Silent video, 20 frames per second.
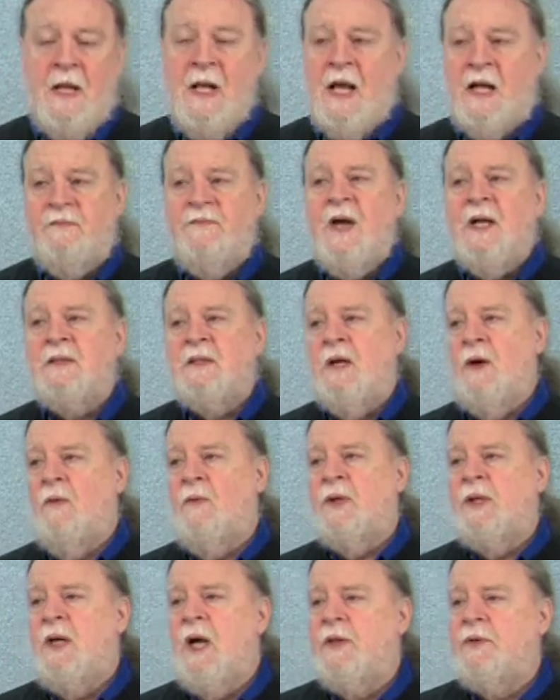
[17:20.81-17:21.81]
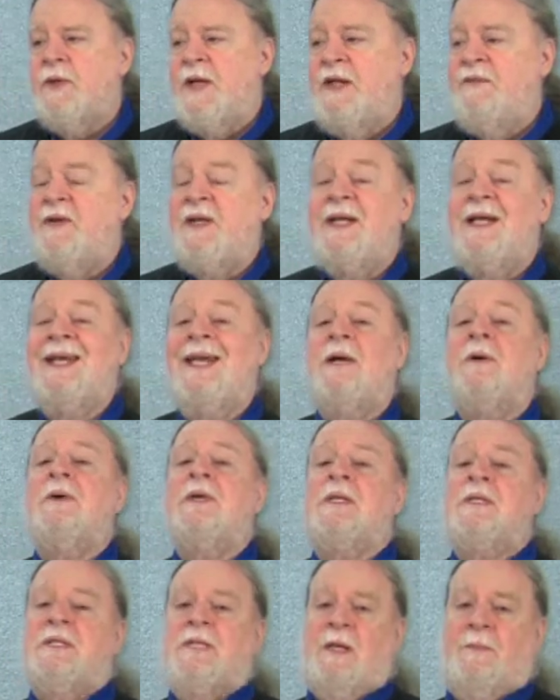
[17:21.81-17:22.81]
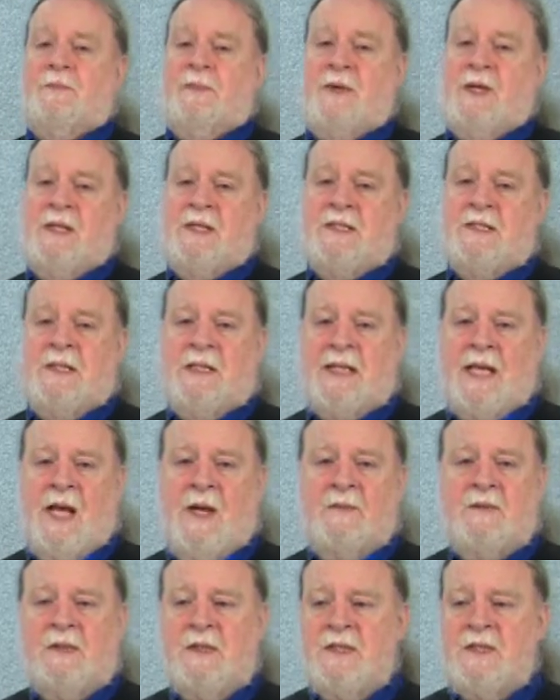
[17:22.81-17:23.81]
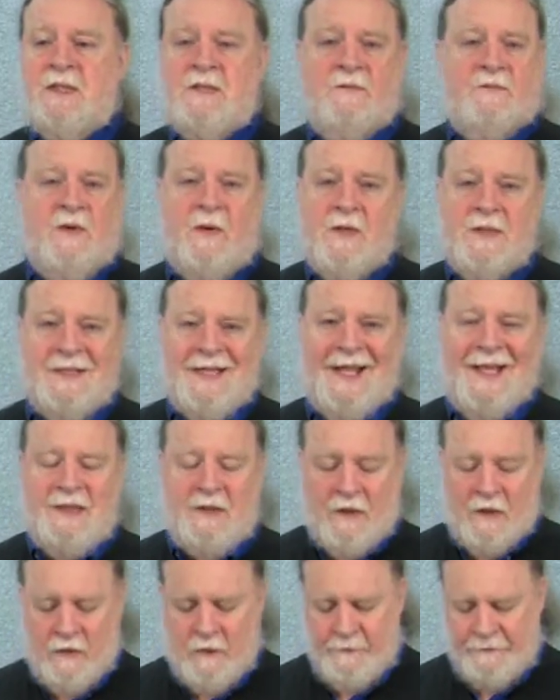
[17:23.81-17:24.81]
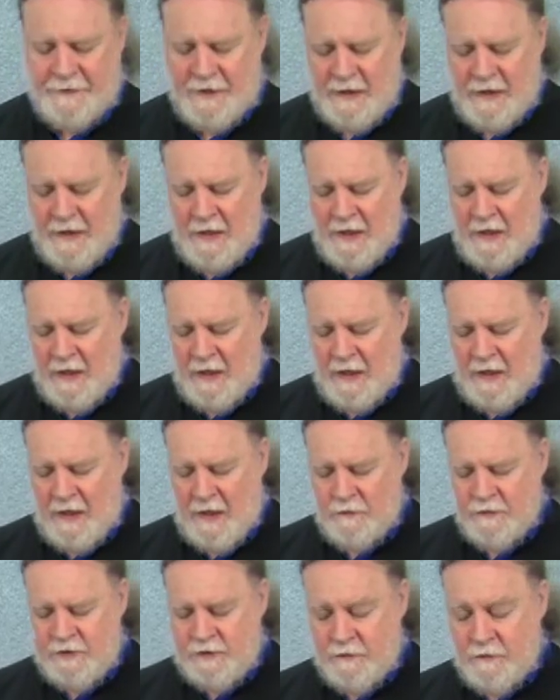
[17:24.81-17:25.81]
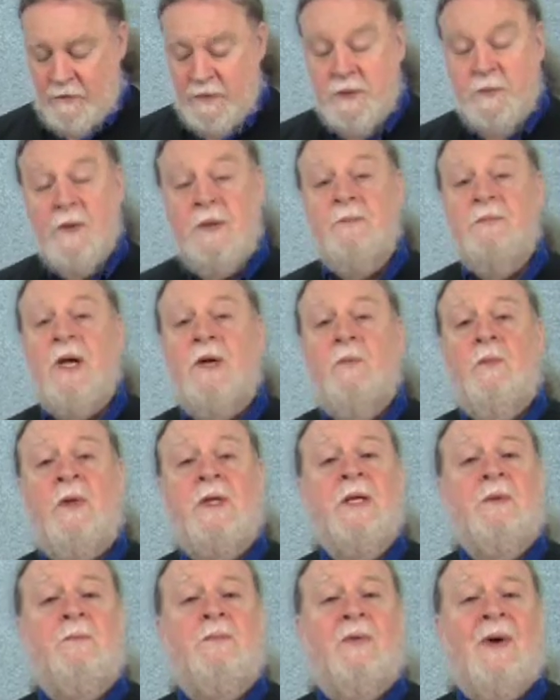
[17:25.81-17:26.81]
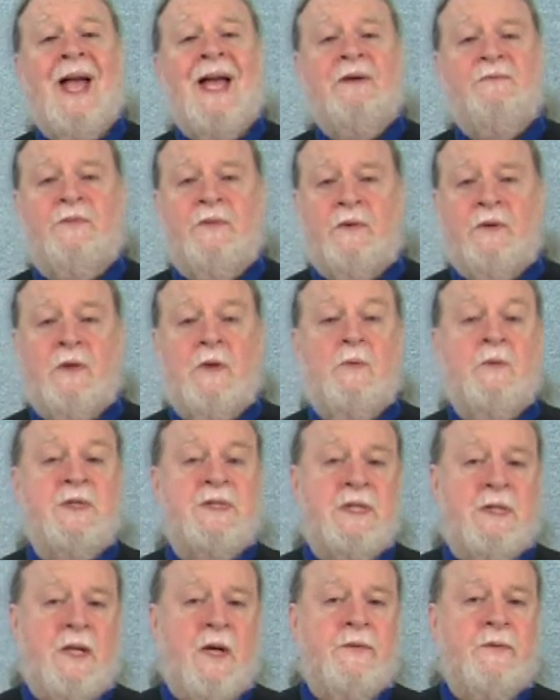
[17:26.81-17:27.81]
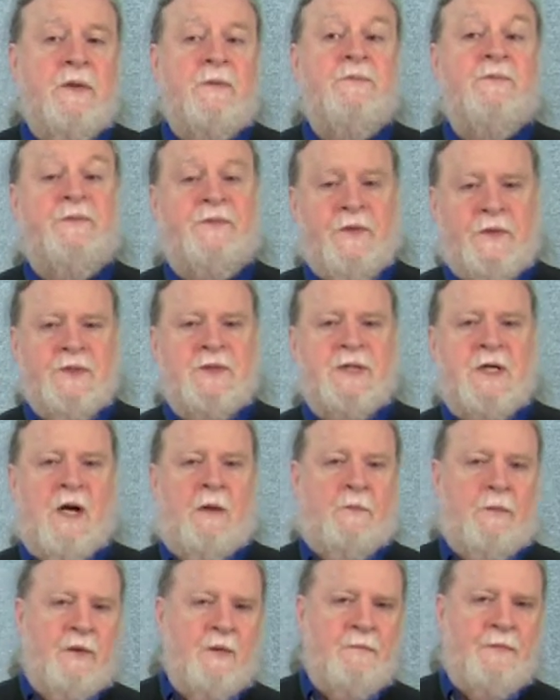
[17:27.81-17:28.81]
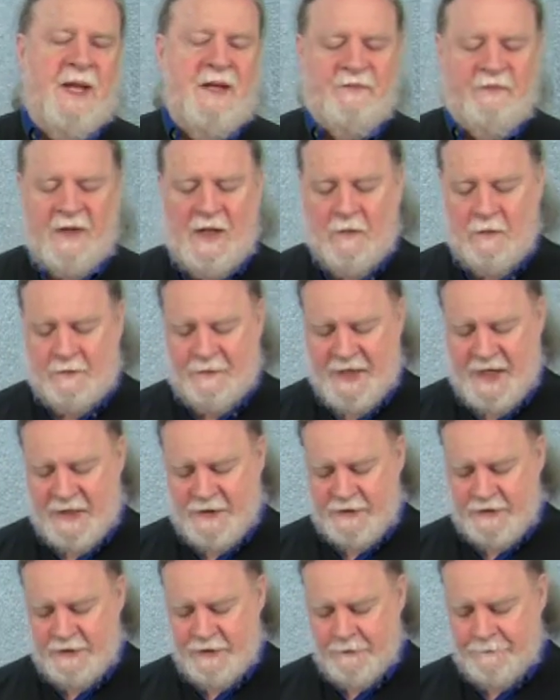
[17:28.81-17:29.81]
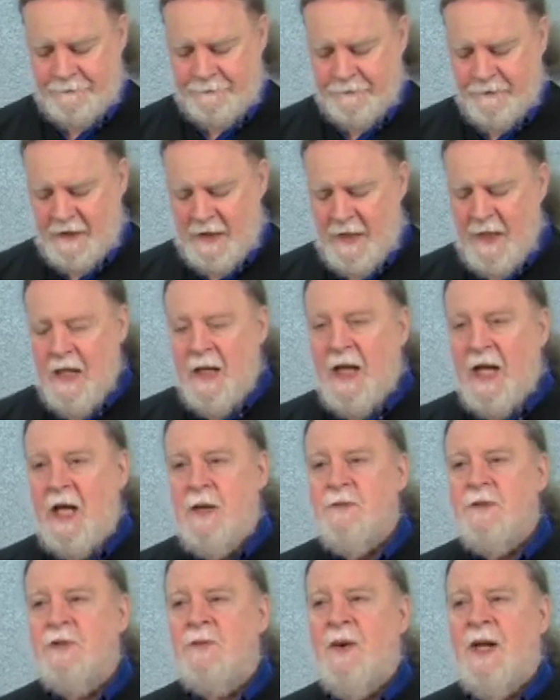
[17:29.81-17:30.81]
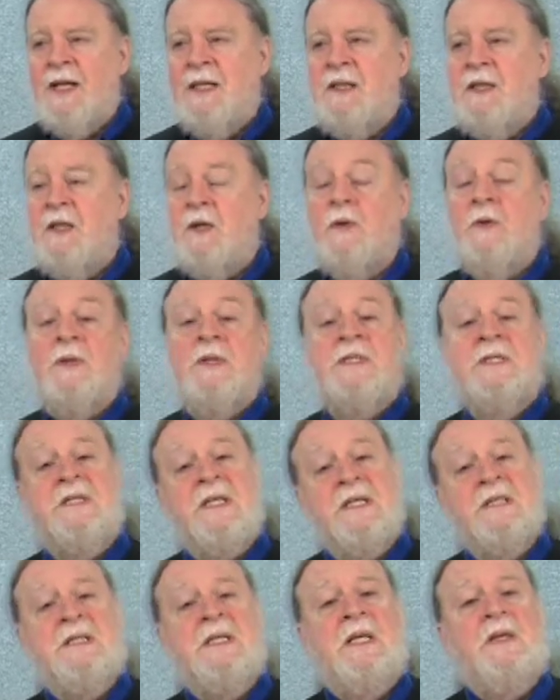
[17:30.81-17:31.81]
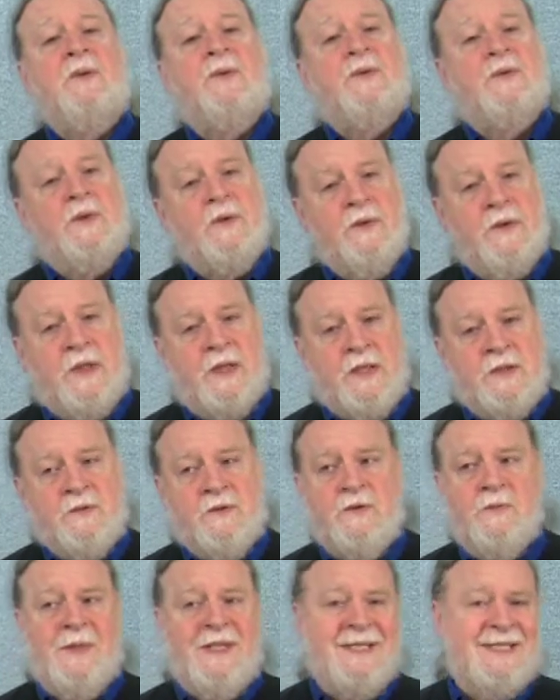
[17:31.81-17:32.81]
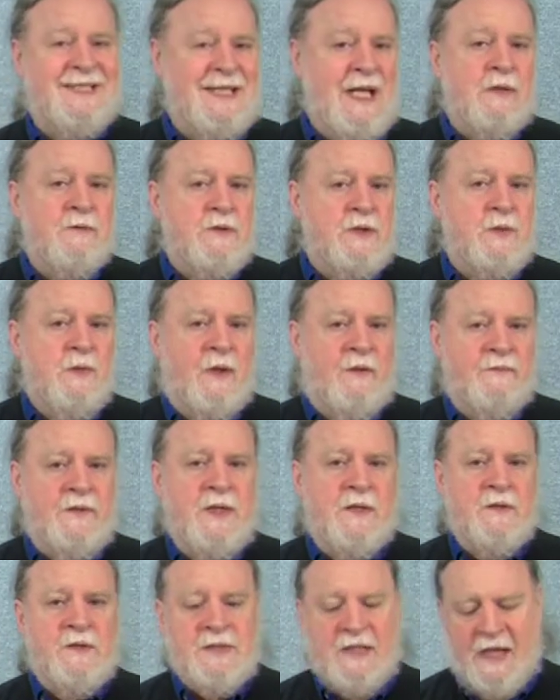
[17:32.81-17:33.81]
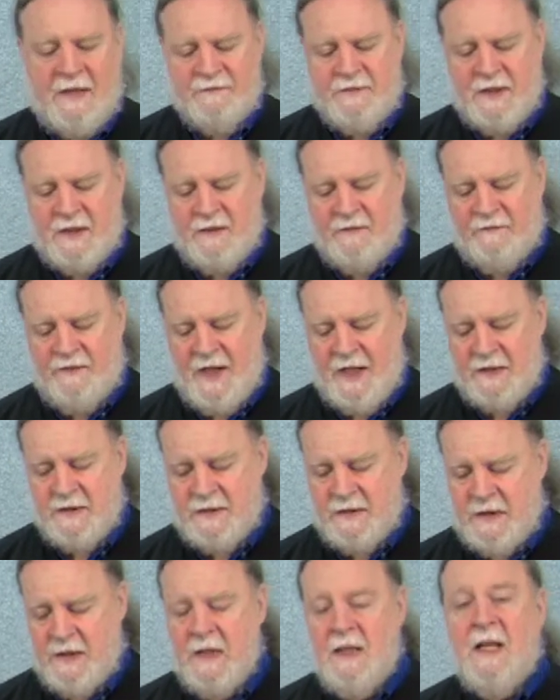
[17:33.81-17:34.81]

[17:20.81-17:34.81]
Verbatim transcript: In fact, the only other even near contemporaneous account, at least so far as I know, uh, was, was written by William Bradford, who was another first comer and Mayflower passenger. He was writing in the early 1630s, which means 10 or 12 years after the event.